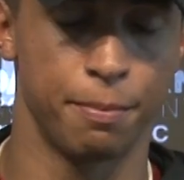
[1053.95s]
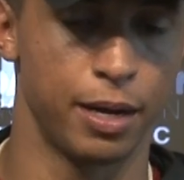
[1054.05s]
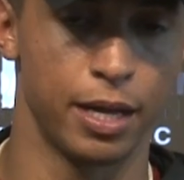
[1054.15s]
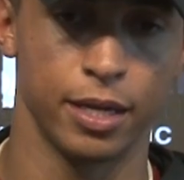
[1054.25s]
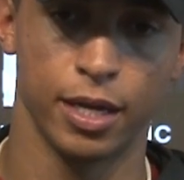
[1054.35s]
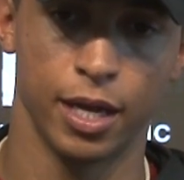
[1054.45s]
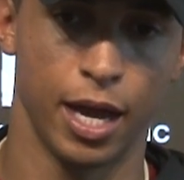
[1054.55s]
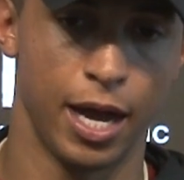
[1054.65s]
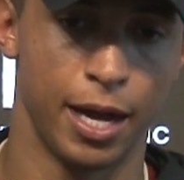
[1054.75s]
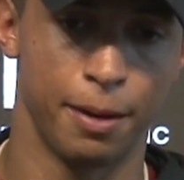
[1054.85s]
But
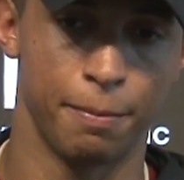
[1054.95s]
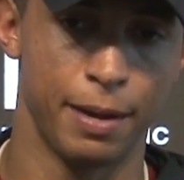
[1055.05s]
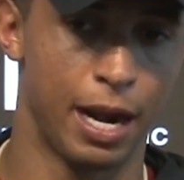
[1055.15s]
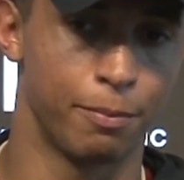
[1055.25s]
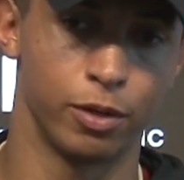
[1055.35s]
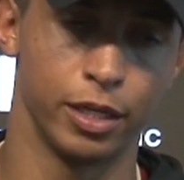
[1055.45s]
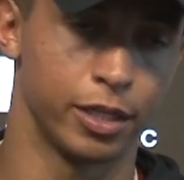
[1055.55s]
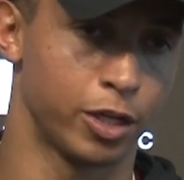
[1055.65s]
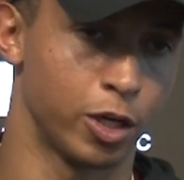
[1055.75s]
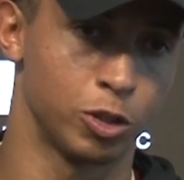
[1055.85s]
um, man, I'm really
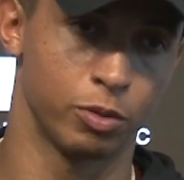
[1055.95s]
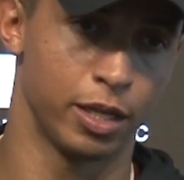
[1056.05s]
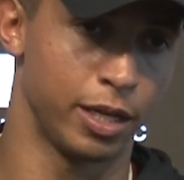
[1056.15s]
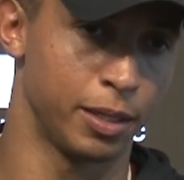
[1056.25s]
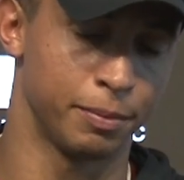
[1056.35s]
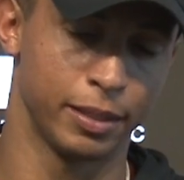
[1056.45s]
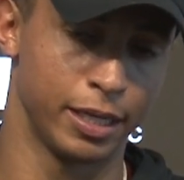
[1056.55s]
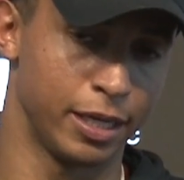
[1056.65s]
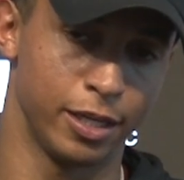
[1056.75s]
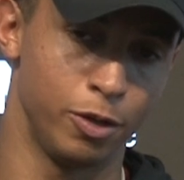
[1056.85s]
encouraged with him.
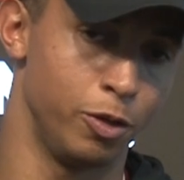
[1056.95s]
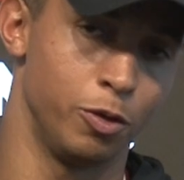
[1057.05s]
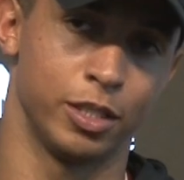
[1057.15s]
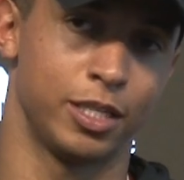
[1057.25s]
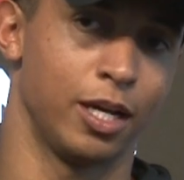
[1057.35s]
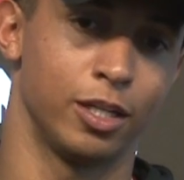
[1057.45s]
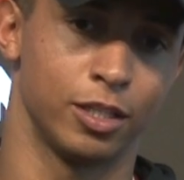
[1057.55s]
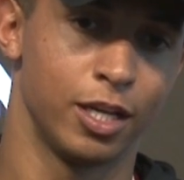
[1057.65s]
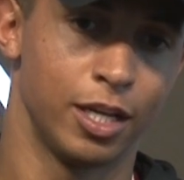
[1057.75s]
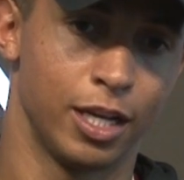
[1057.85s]
Again, you, you can tell
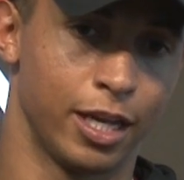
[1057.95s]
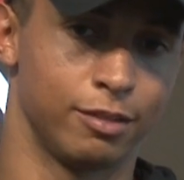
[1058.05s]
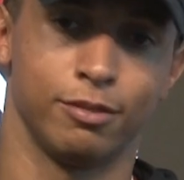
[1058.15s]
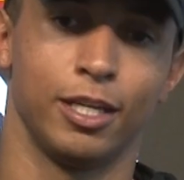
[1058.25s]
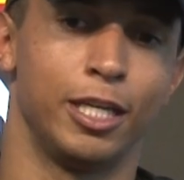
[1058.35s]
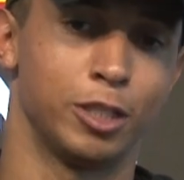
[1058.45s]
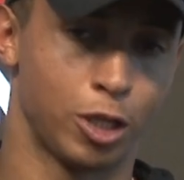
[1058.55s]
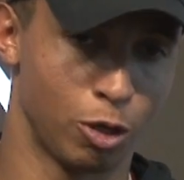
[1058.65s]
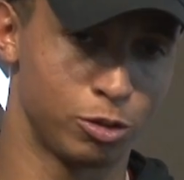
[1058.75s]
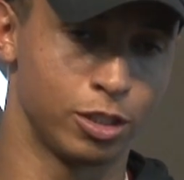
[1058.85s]
it like he's a
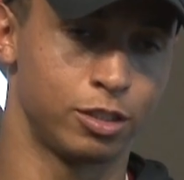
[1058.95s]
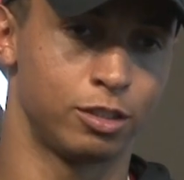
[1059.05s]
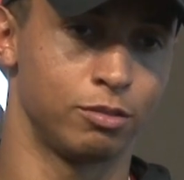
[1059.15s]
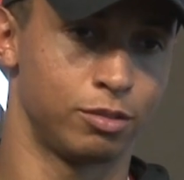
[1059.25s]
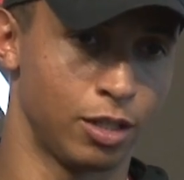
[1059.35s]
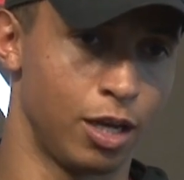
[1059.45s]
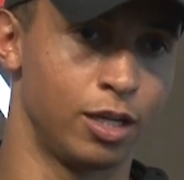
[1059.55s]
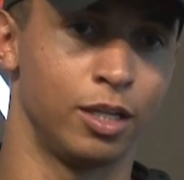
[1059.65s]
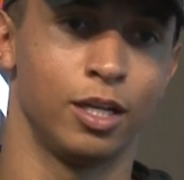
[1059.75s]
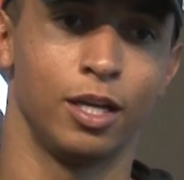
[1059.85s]
coach's
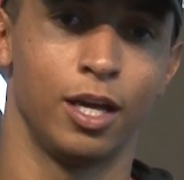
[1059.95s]
son.